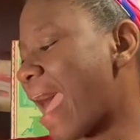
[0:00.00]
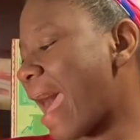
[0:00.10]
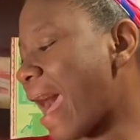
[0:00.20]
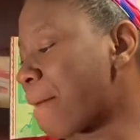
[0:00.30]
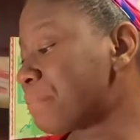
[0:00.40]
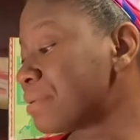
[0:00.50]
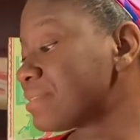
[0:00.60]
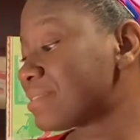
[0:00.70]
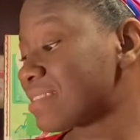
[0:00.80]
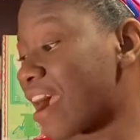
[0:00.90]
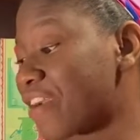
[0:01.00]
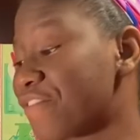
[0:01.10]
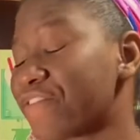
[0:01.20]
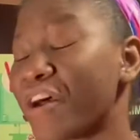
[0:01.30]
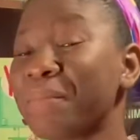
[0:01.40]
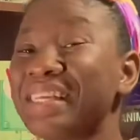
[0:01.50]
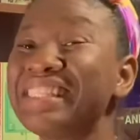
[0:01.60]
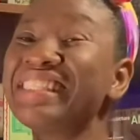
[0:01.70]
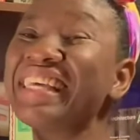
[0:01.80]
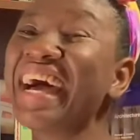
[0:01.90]
Apples start from a
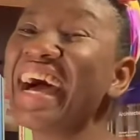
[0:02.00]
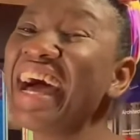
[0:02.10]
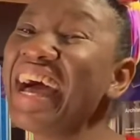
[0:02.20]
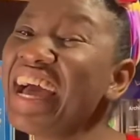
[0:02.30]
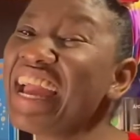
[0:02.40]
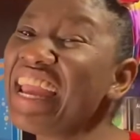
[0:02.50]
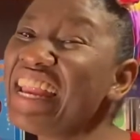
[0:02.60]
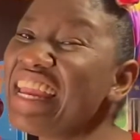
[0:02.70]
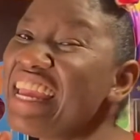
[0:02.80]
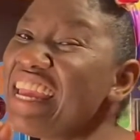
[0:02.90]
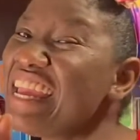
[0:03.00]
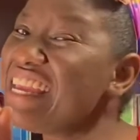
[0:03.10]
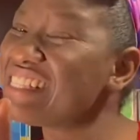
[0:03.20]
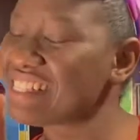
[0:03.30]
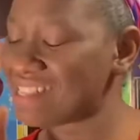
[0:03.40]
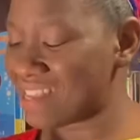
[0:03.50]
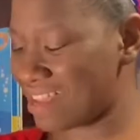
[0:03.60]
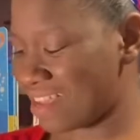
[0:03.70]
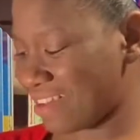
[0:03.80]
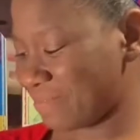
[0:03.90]
tiny seed.